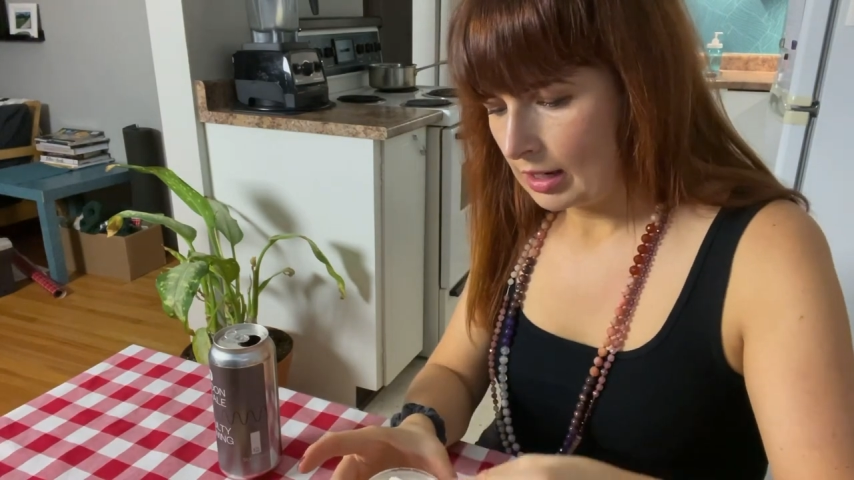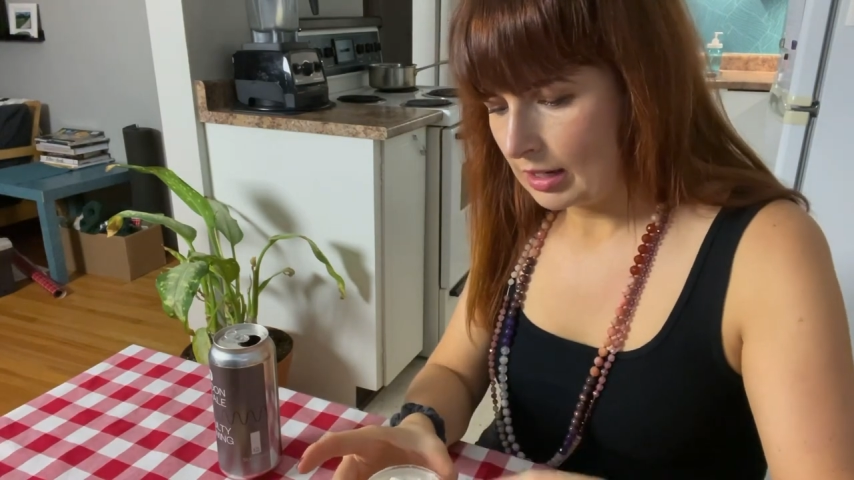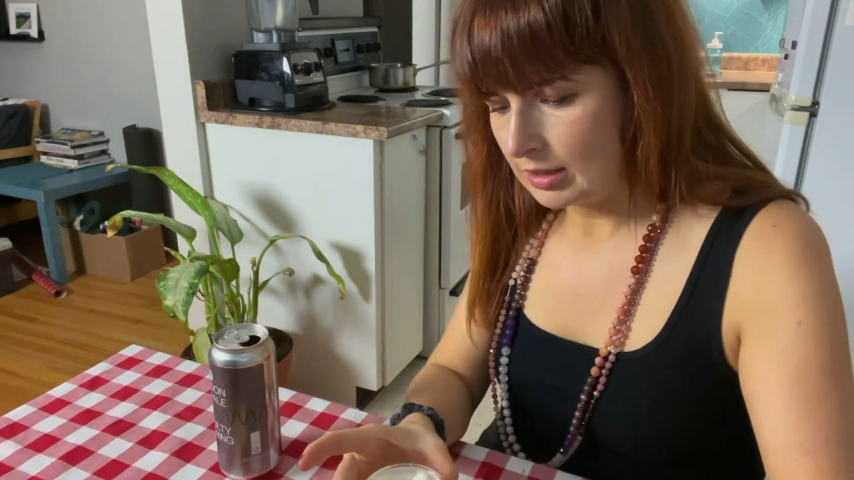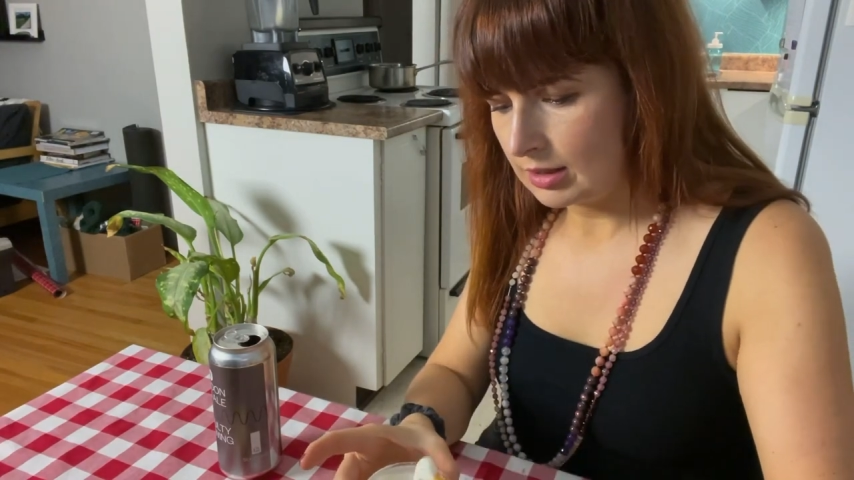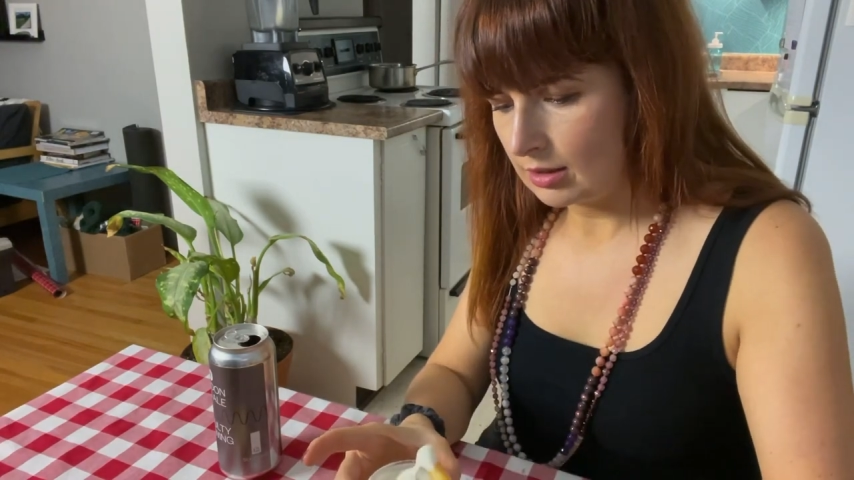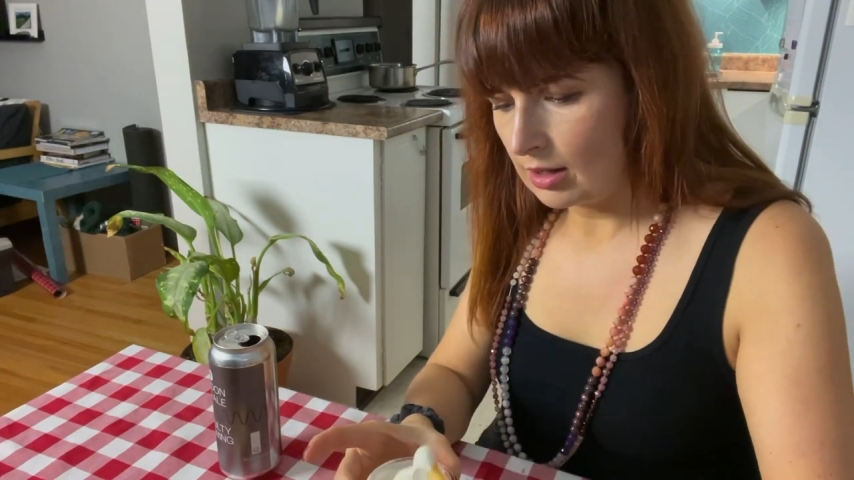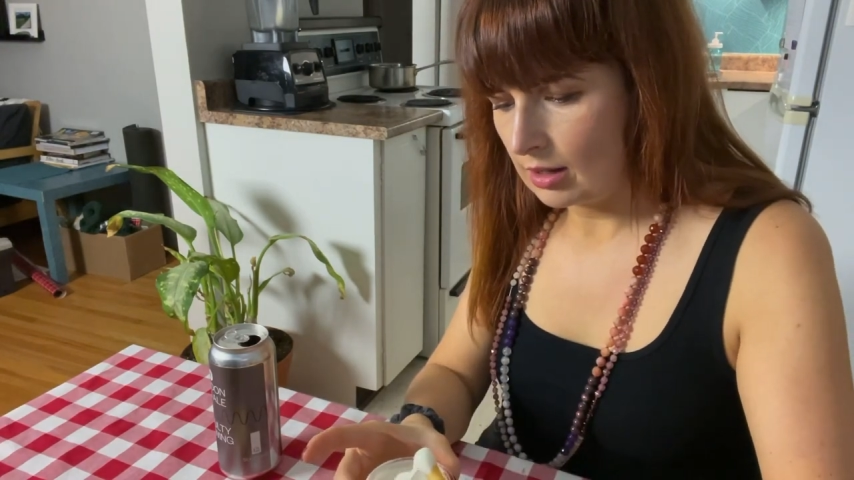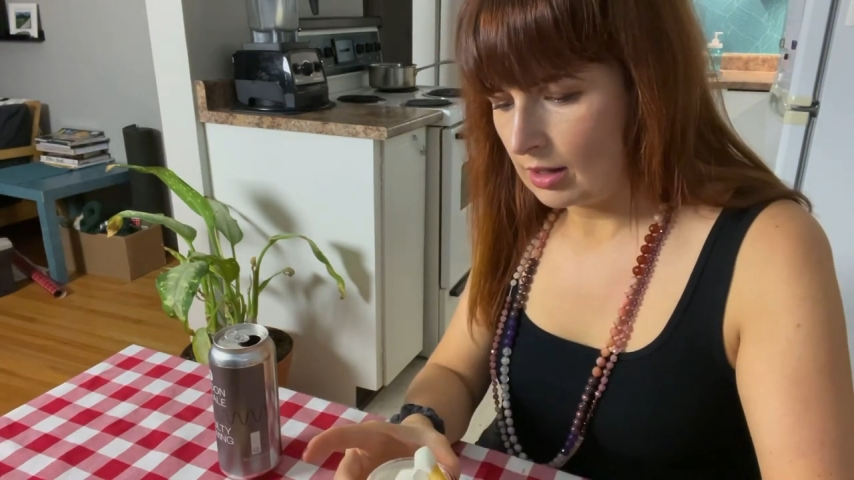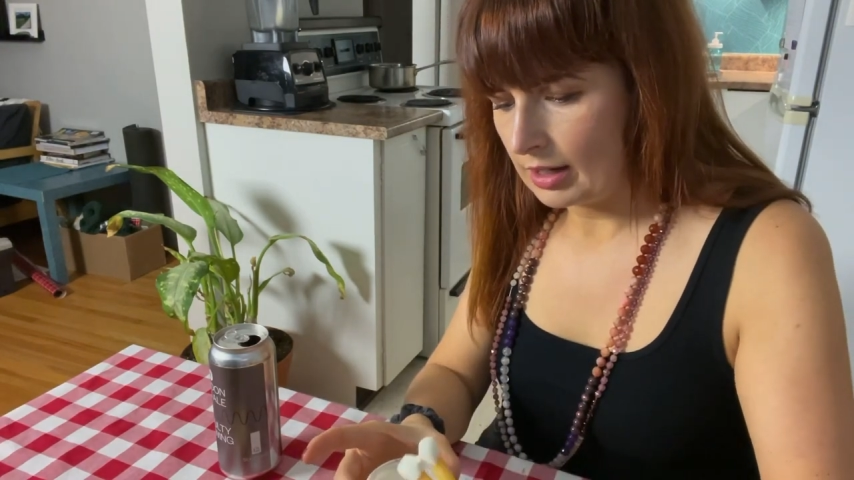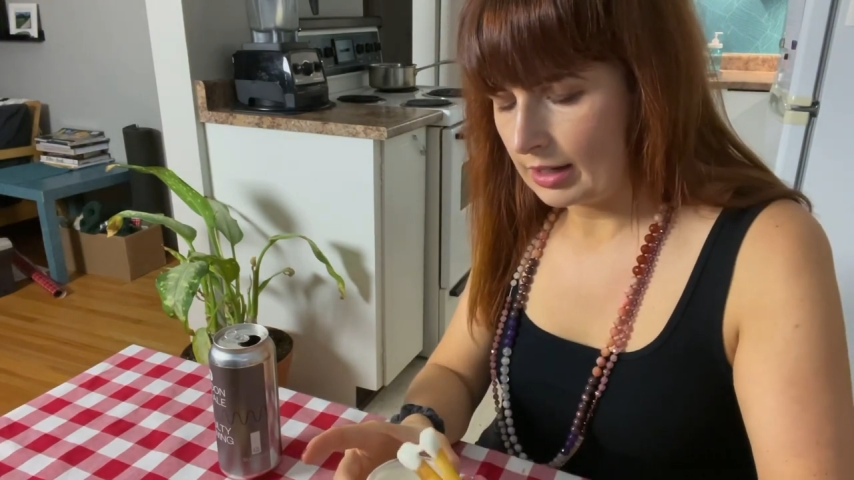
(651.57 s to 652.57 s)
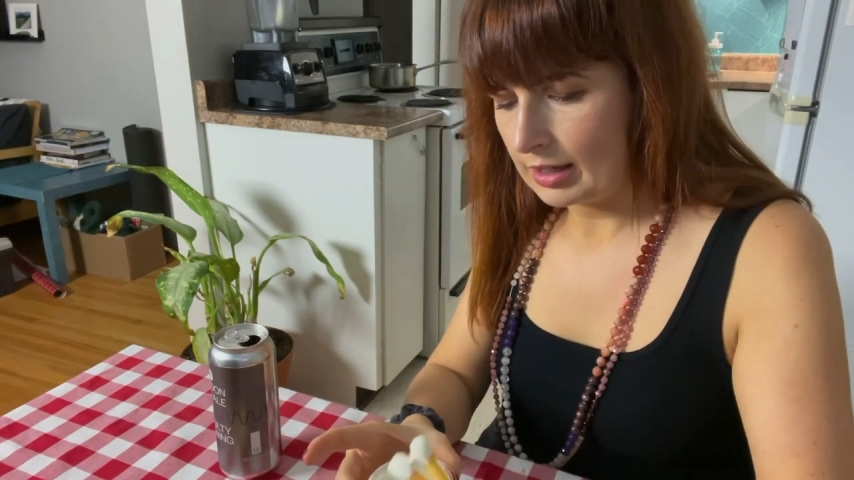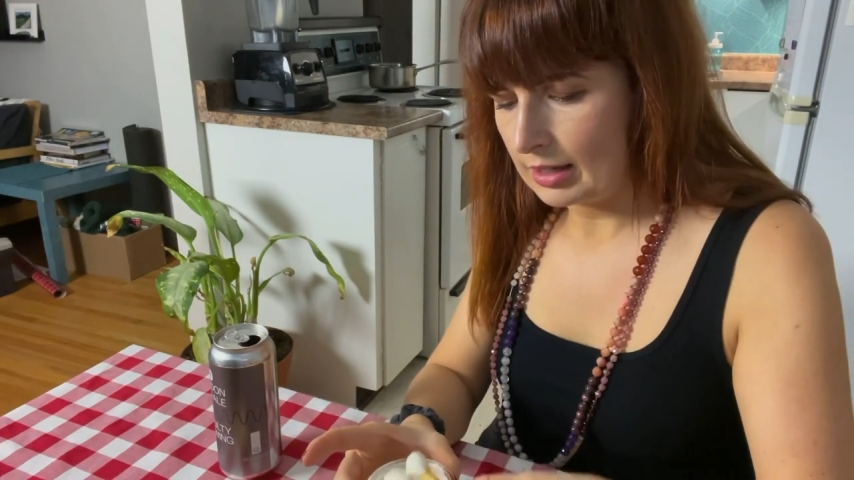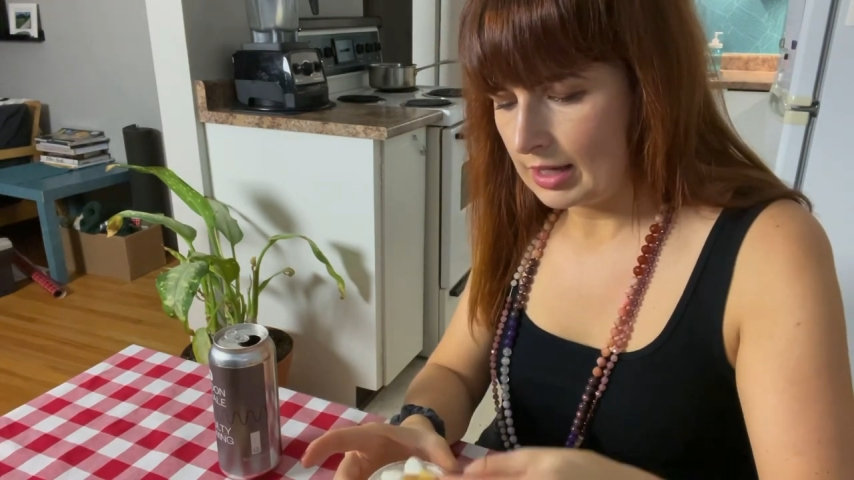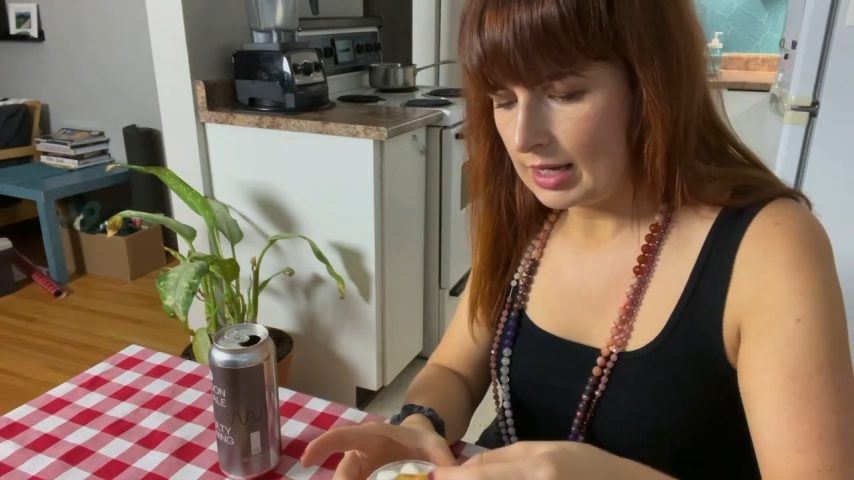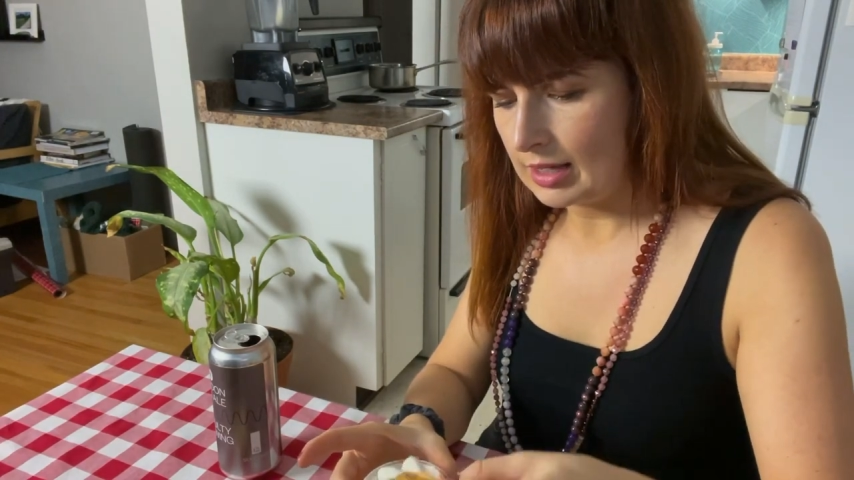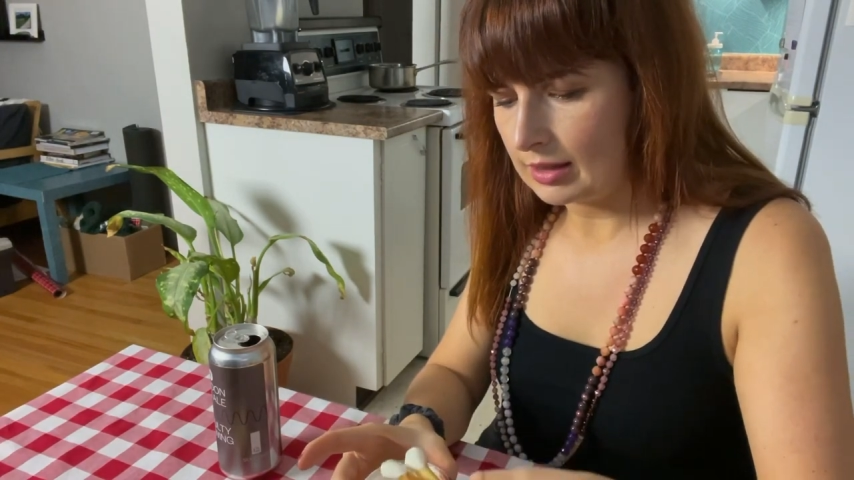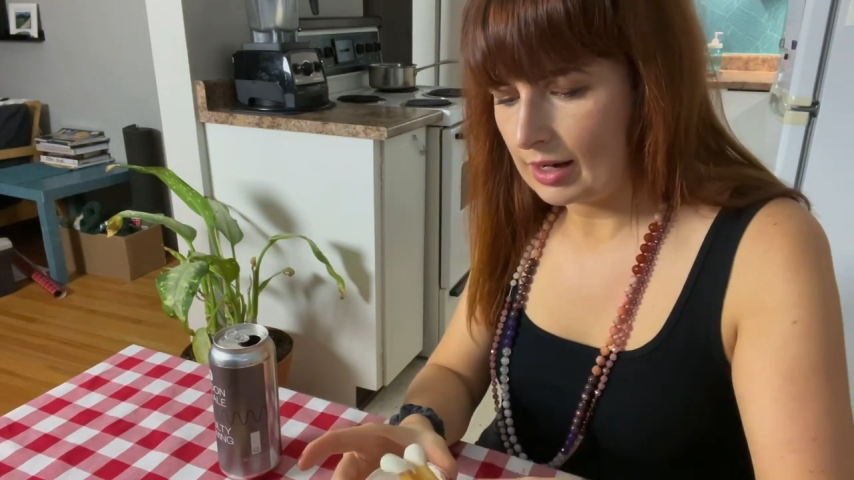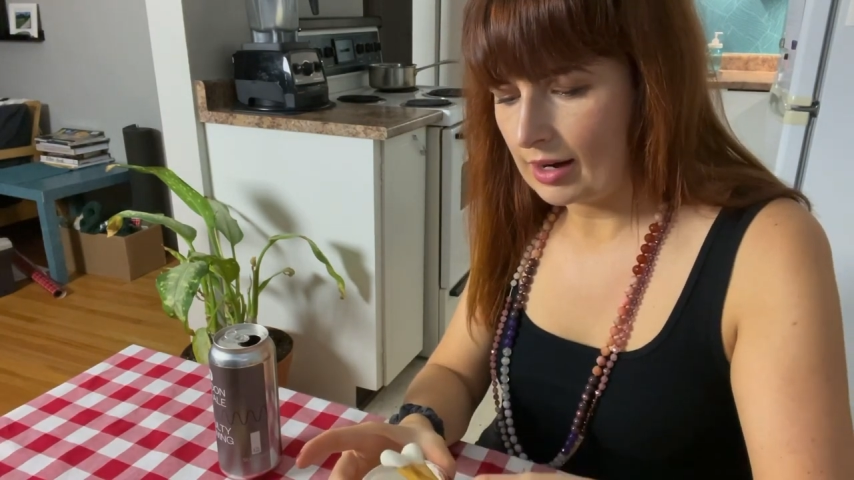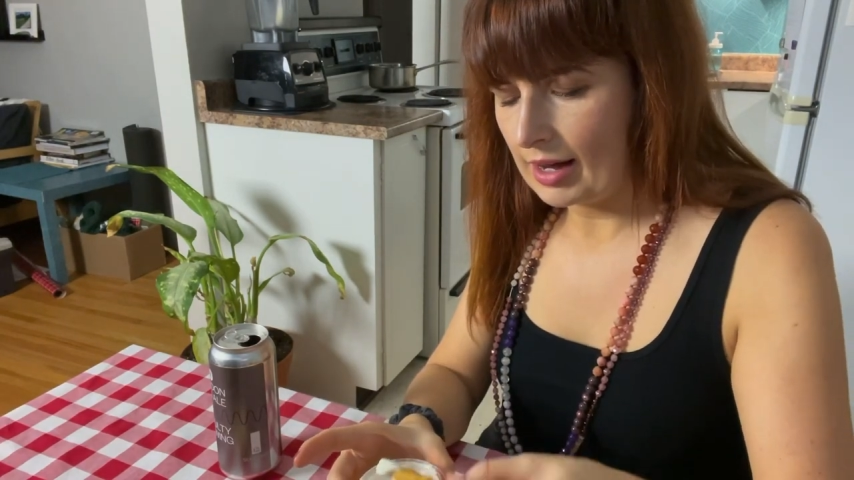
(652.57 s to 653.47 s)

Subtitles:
I still got a lot of heat in there.